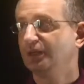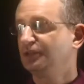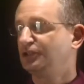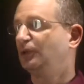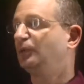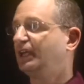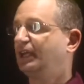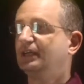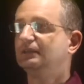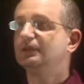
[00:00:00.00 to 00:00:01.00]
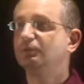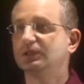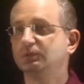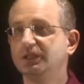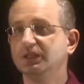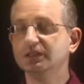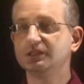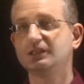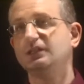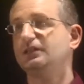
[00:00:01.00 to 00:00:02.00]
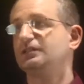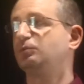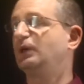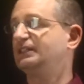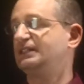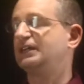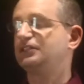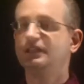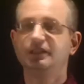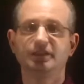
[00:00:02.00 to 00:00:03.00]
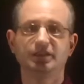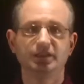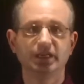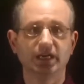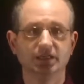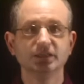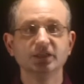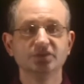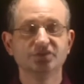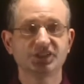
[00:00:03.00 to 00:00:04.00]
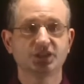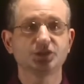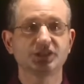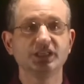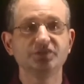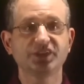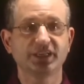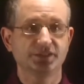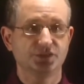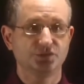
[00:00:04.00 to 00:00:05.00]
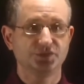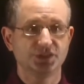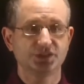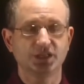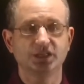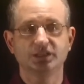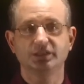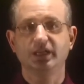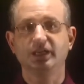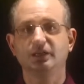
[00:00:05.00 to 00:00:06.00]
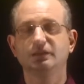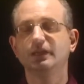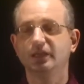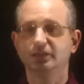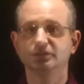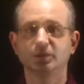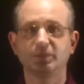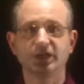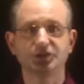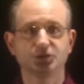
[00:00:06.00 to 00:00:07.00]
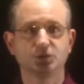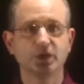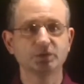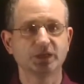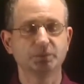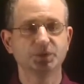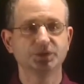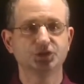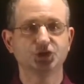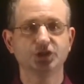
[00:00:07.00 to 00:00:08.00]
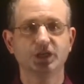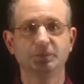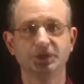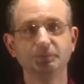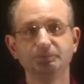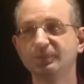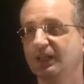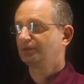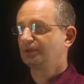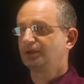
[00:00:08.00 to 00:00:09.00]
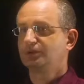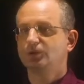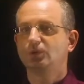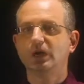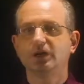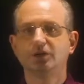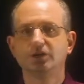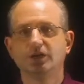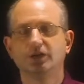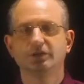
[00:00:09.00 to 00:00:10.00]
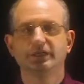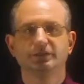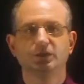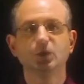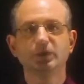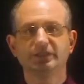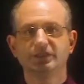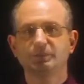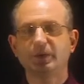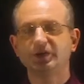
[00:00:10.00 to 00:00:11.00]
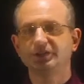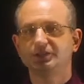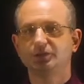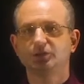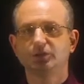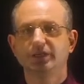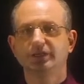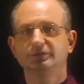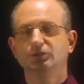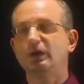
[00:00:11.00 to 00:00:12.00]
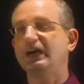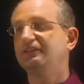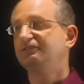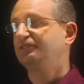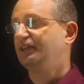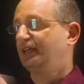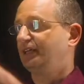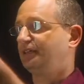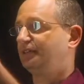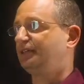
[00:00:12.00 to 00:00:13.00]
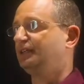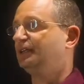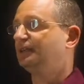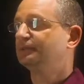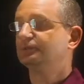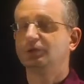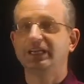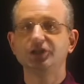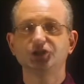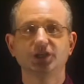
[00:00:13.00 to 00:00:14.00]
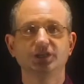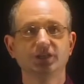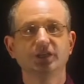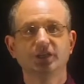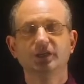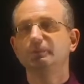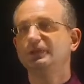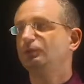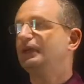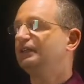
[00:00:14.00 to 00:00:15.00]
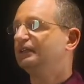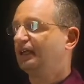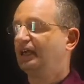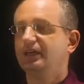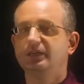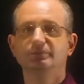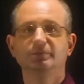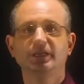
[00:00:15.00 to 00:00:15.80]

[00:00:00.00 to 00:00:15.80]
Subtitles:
So what we didn't see is what is actually the physical significance of this topological quantum number, the Chern number. So our goal in this part is to derive the relation between a